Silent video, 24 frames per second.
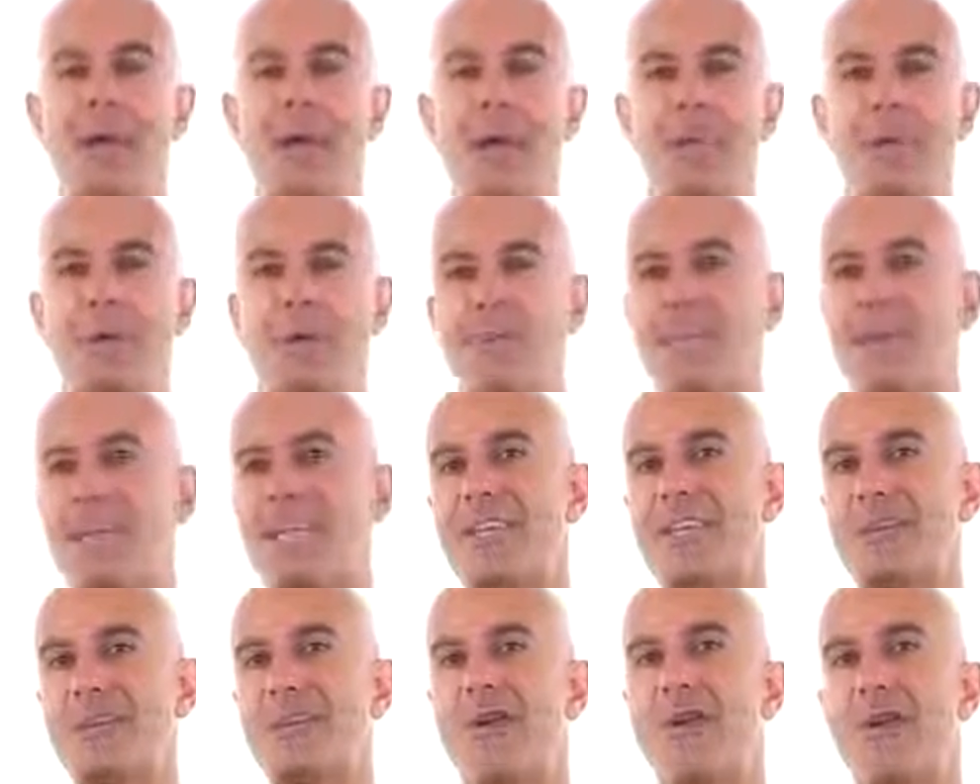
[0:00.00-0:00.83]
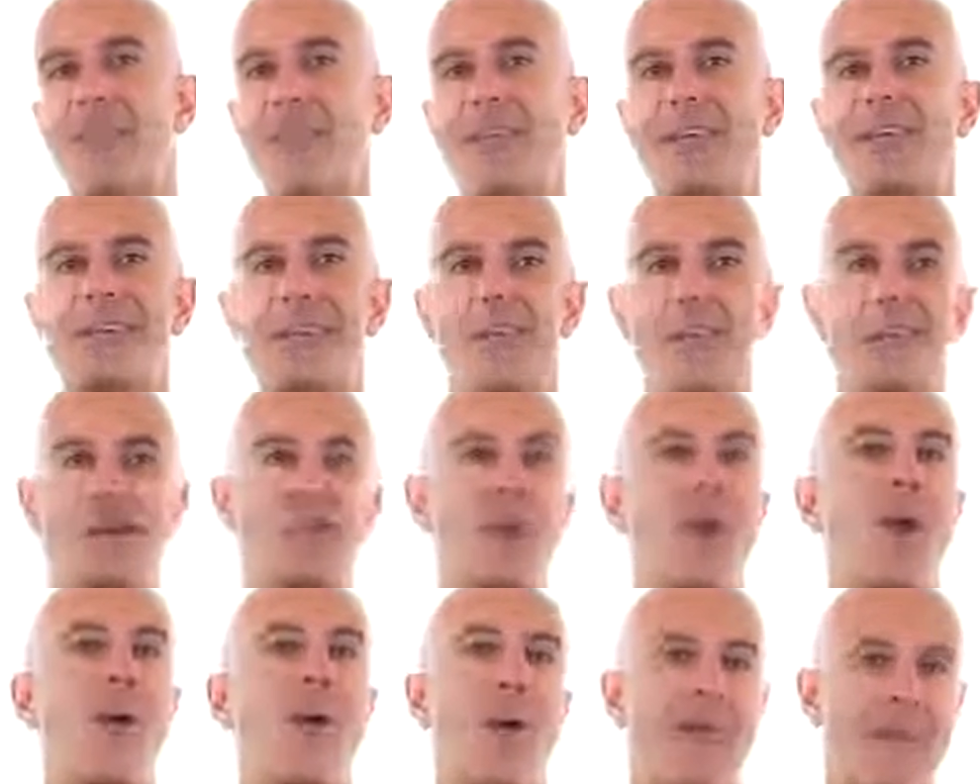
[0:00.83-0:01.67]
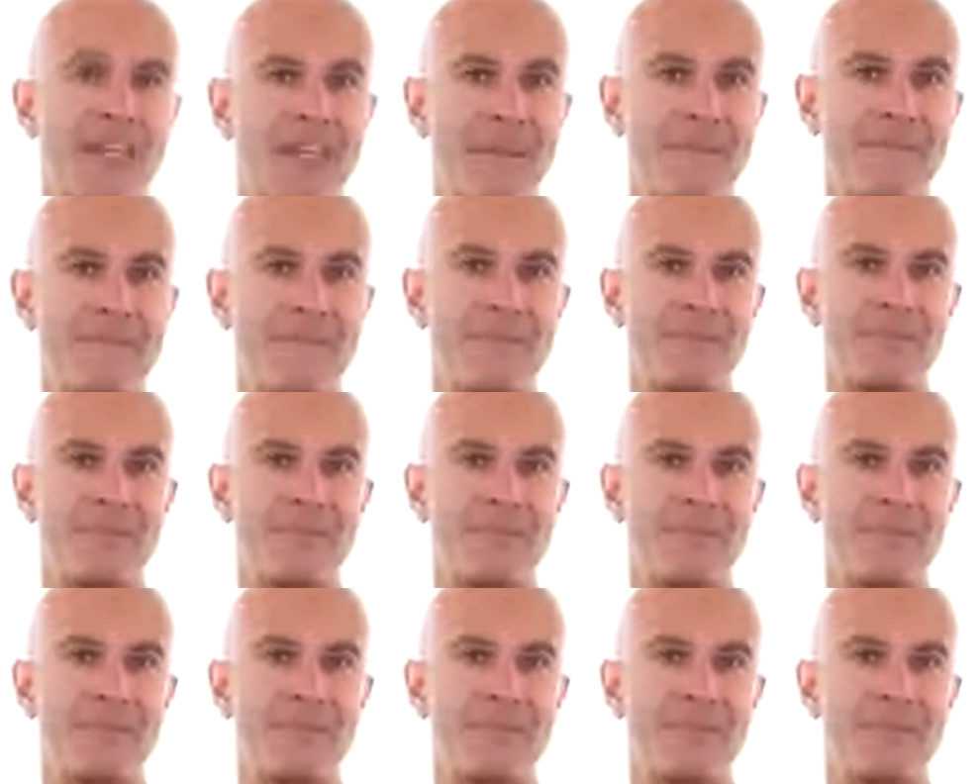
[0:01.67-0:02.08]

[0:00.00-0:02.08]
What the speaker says: but make your home life heroic.